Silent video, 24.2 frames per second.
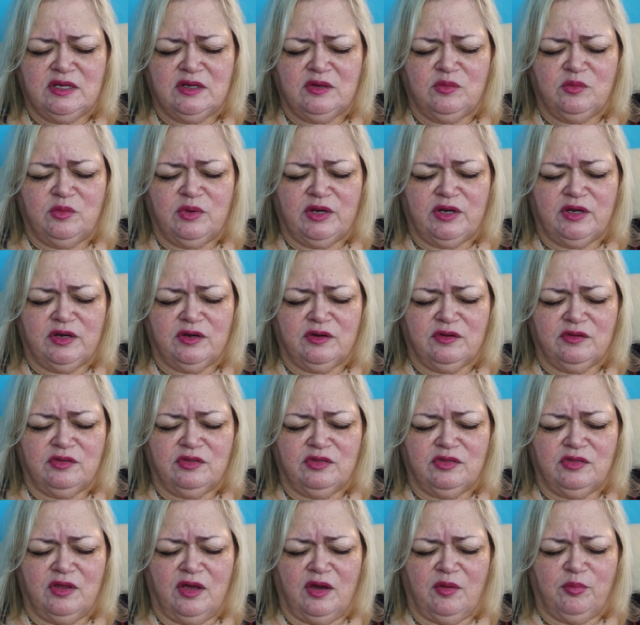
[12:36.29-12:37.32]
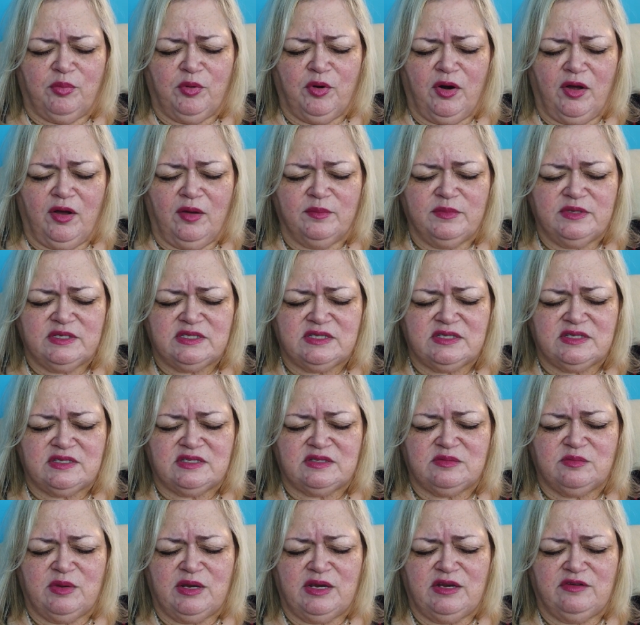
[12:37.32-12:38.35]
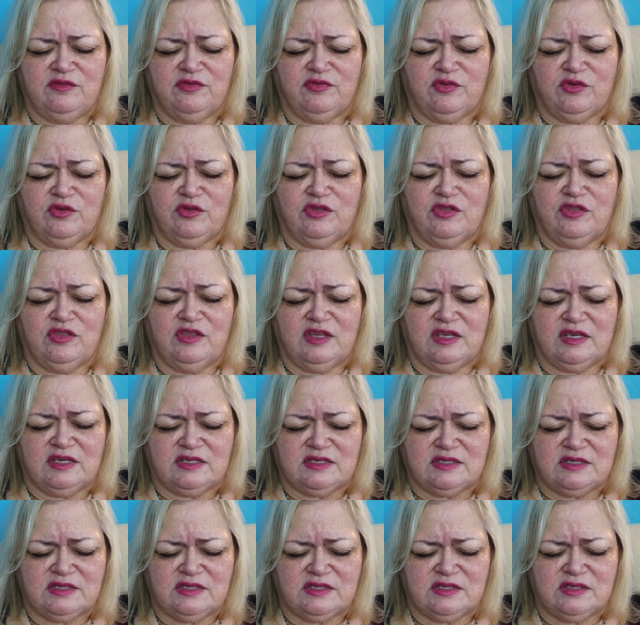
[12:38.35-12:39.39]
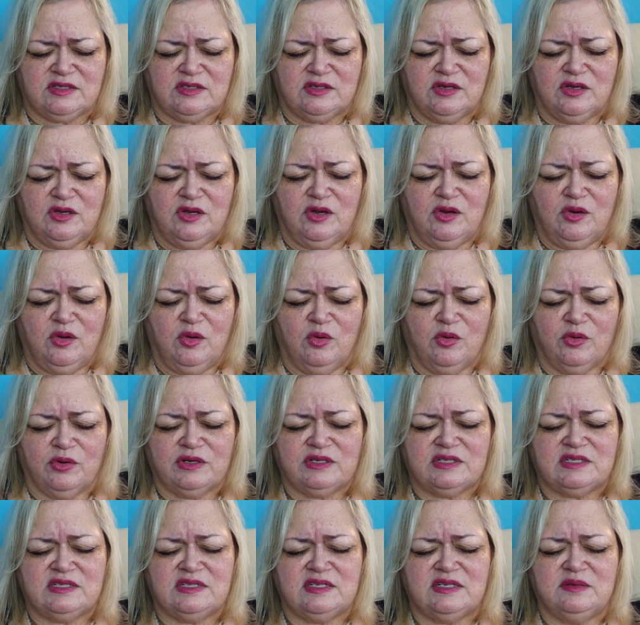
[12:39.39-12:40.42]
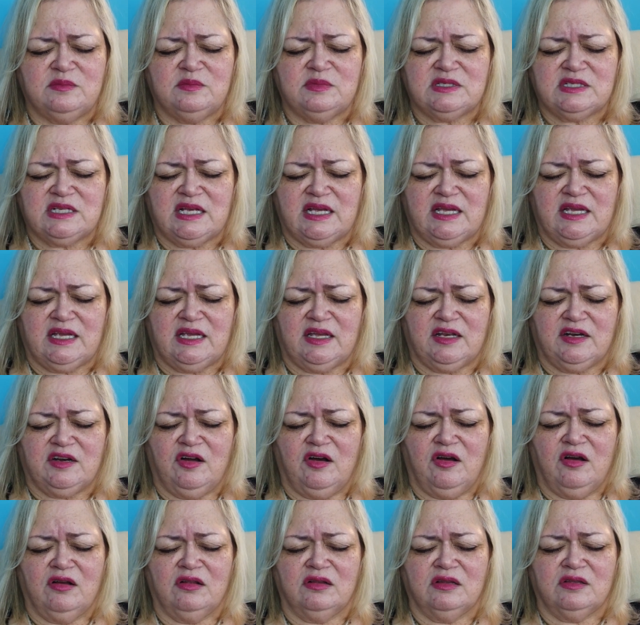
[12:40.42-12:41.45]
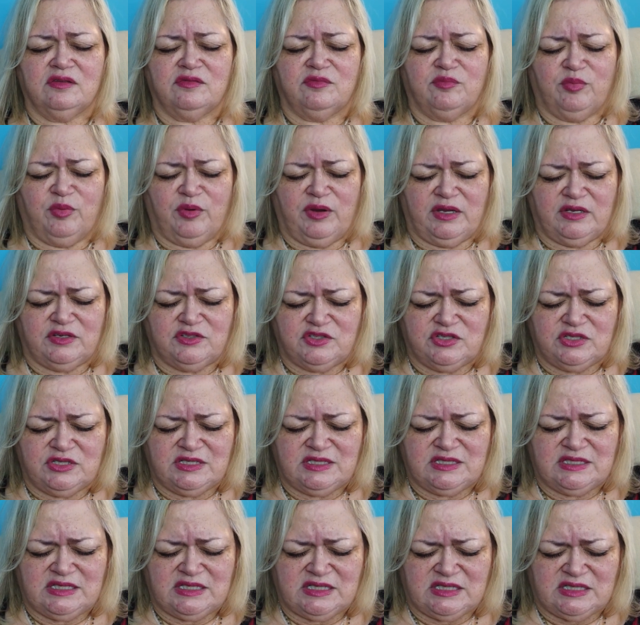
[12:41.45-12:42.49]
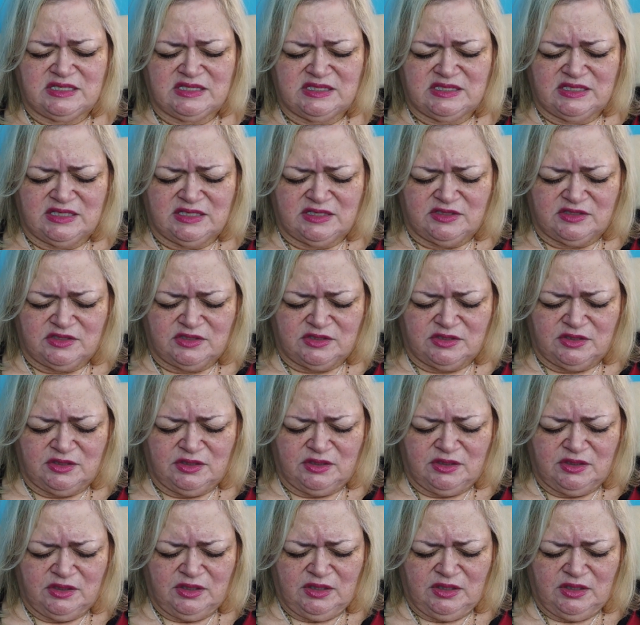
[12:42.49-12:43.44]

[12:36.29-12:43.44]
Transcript: where a promise is made for this, or it seems like an olive branch is extended